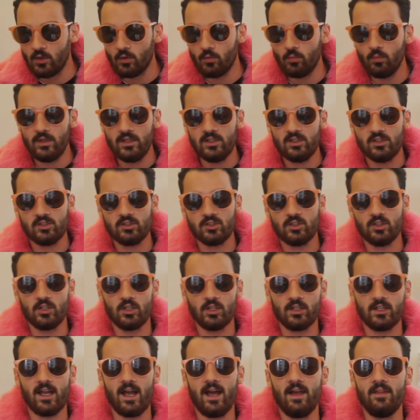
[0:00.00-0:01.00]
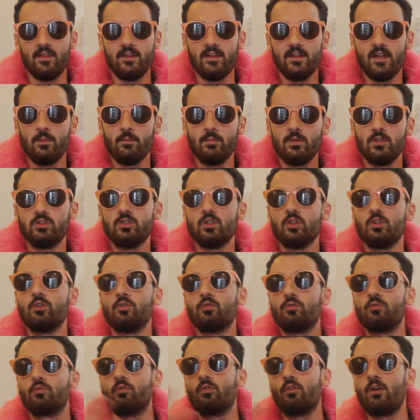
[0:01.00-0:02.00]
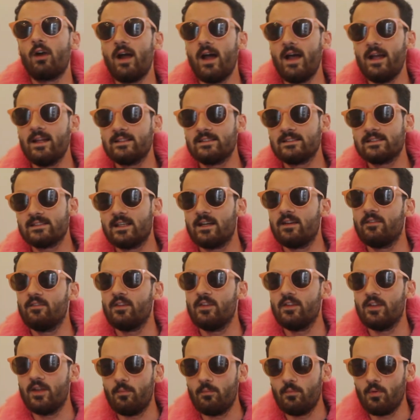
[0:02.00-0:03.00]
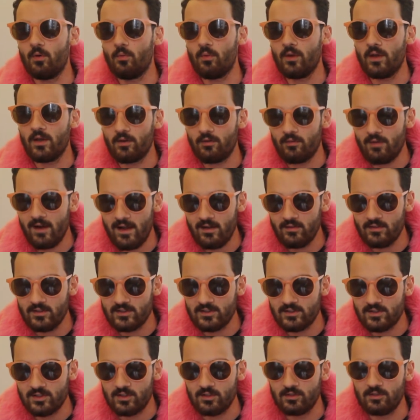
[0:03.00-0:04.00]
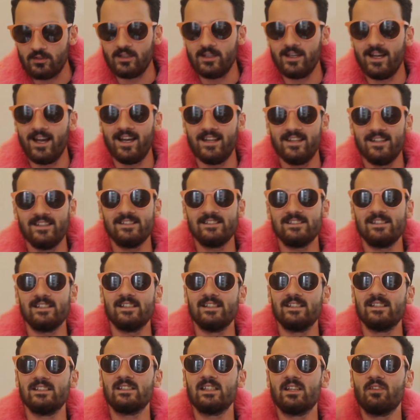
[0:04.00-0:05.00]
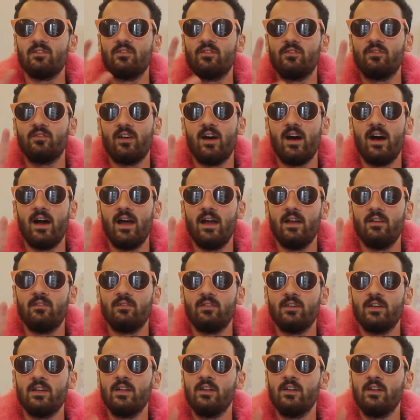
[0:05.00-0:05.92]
We just look at the number to the right of the number we are rounding to, and this is 5.